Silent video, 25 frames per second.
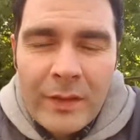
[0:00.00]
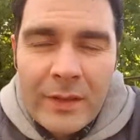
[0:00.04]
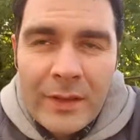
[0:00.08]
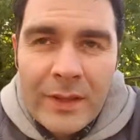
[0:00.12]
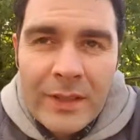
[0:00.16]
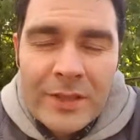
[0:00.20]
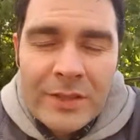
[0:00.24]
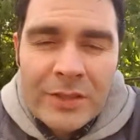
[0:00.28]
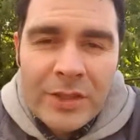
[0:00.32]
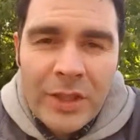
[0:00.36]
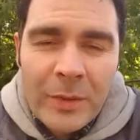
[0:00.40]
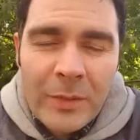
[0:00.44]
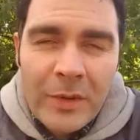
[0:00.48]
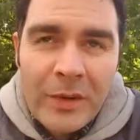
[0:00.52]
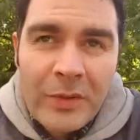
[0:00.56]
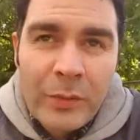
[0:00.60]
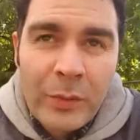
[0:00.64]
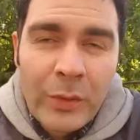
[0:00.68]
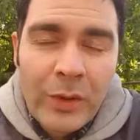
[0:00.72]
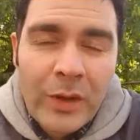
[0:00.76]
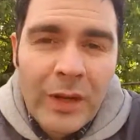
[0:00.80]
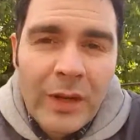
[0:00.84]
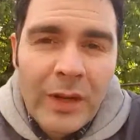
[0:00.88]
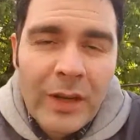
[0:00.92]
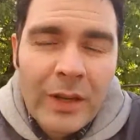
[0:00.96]
this time off
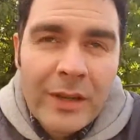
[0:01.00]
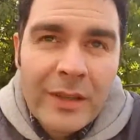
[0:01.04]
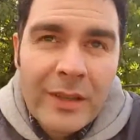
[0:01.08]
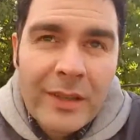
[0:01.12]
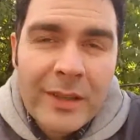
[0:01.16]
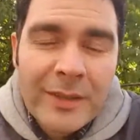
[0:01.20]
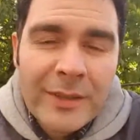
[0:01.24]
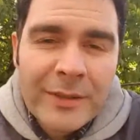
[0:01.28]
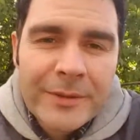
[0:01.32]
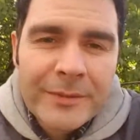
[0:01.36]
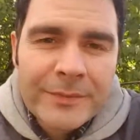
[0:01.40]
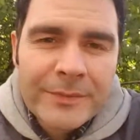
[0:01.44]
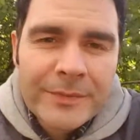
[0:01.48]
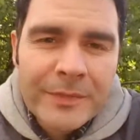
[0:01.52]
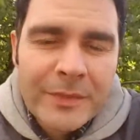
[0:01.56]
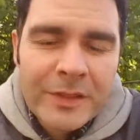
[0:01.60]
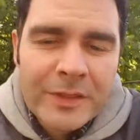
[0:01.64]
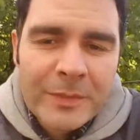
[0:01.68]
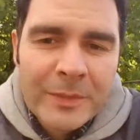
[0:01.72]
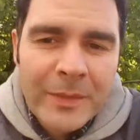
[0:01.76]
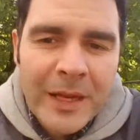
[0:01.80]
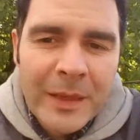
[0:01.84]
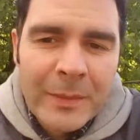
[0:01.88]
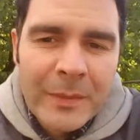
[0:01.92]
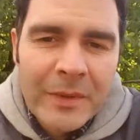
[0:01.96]
work
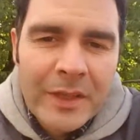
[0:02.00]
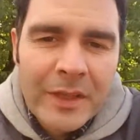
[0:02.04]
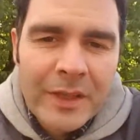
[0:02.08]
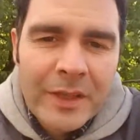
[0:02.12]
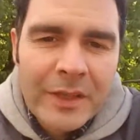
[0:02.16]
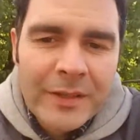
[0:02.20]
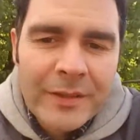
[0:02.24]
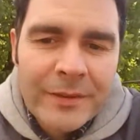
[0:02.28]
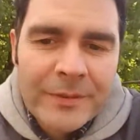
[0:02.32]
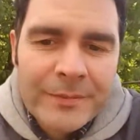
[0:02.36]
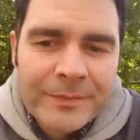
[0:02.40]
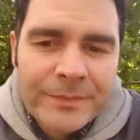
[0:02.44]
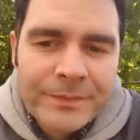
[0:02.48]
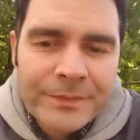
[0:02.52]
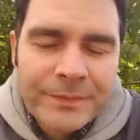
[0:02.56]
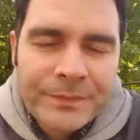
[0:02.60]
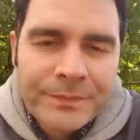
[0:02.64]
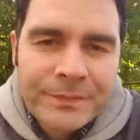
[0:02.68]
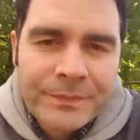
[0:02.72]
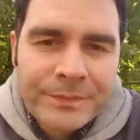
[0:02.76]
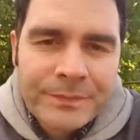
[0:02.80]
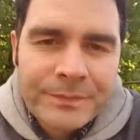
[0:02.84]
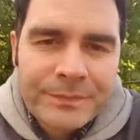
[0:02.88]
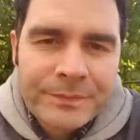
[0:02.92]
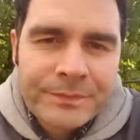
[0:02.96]
has made me
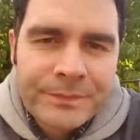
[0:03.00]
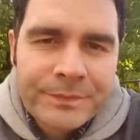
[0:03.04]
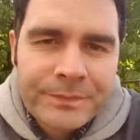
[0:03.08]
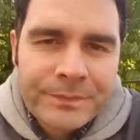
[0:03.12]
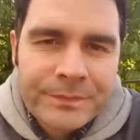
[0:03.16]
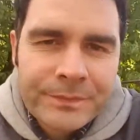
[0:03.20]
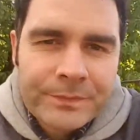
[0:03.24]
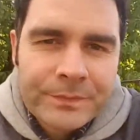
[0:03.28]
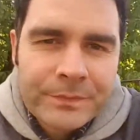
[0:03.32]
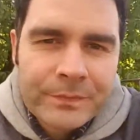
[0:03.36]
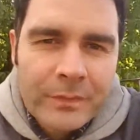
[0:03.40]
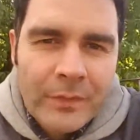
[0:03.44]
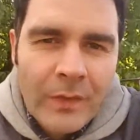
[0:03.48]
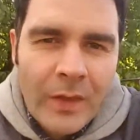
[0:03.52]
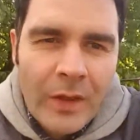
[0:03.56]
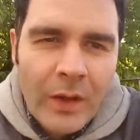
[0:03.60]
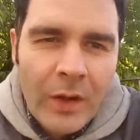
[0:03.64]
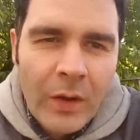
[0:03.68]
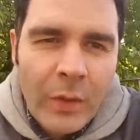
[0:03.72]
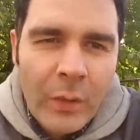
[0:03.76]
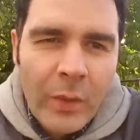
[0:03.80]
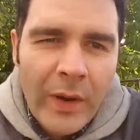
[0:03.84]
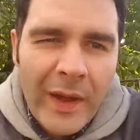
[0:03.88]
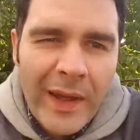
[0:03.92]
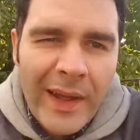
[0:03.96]

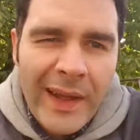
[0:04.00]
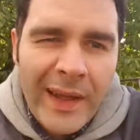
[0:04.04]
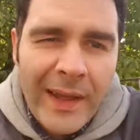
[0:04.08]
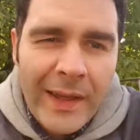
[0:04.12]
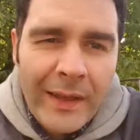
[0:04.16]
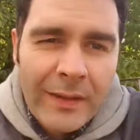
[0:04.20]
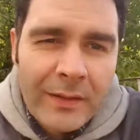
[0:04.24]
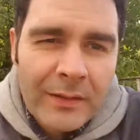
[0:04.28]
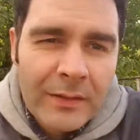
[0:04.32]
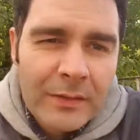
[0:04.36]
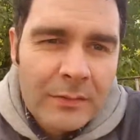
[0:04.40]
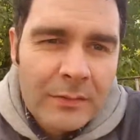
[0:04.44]
aware,